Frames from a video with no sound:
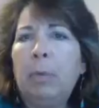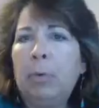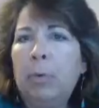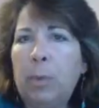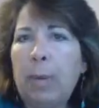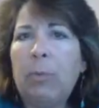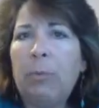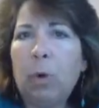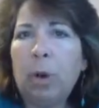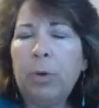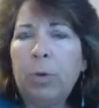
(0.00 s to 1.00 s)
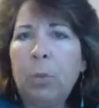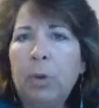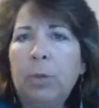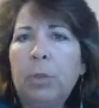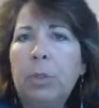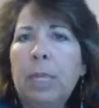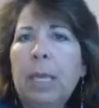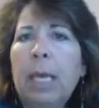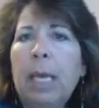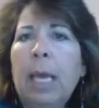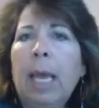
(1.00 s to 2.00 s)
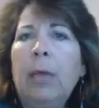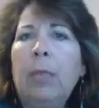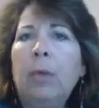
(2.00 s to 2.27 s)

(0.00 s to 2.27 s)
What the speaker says: of about 400 words, and